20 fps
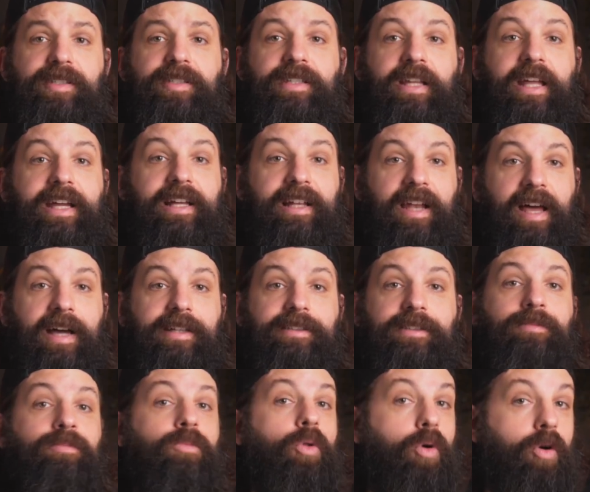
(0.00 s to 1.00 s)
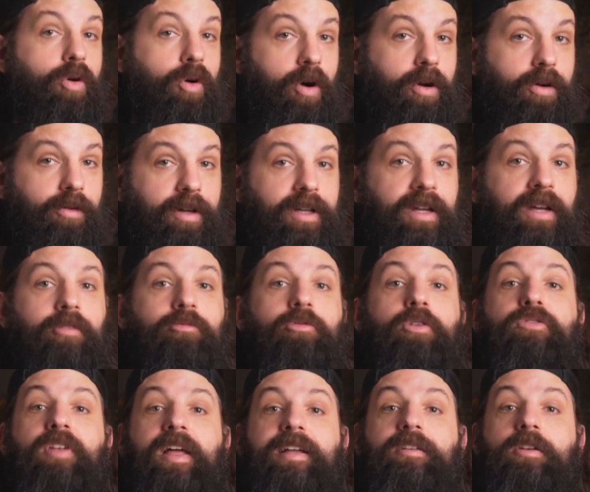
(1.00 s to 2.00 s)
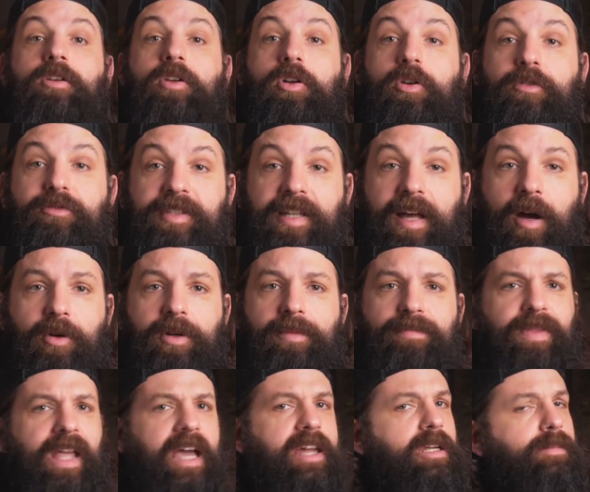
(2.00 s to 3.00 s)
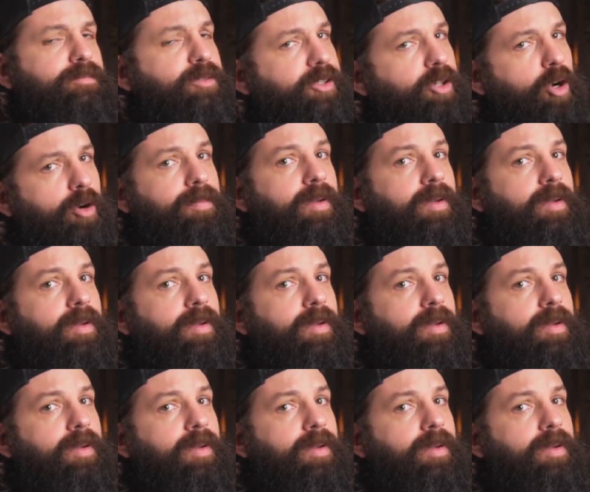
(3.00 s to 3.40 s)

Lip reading: like glass or concrete reflect a lot of sound and absorb